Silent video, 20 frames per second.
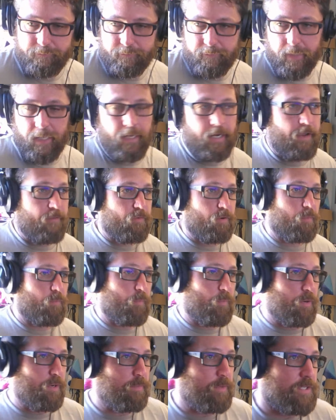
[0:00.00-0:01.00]
And
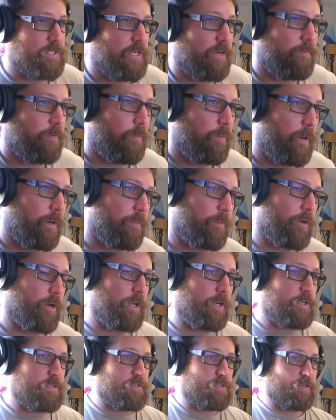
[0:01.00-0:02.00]
pretty much everywhere we're
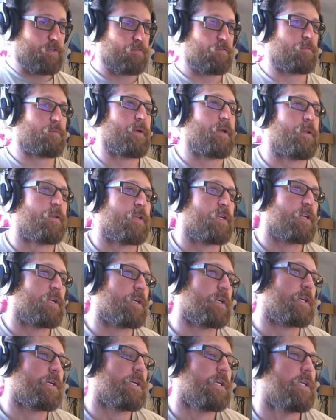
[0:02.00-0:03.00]
gonna surf around
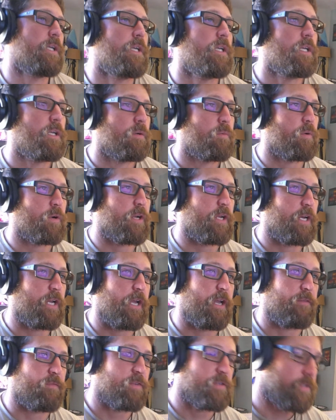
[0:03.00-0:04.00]
here, we're gonna
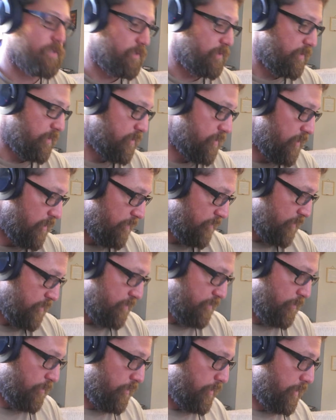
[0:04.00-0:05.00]
have the service
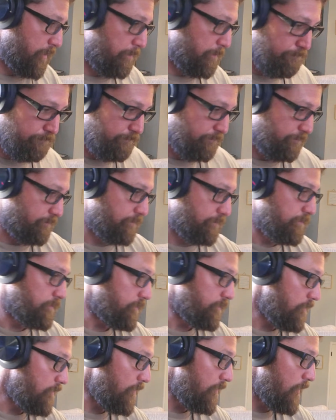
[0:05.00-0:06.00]
for it.
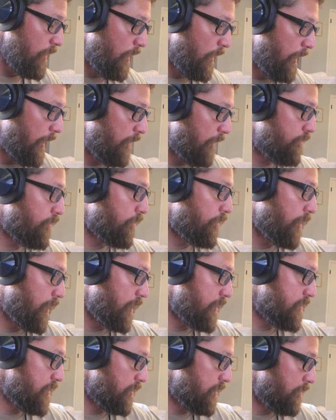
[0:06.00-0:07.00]
I had
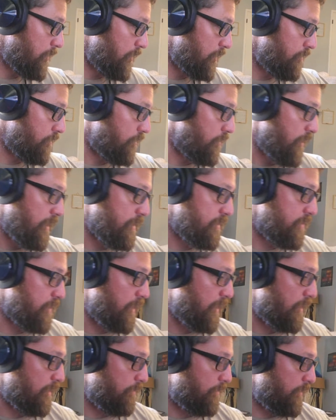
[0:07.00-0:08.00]
Verizon, but Verizon
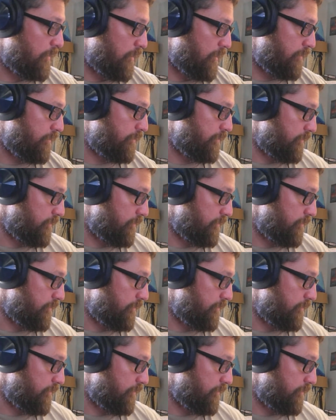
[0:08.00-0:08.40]
kind of went off.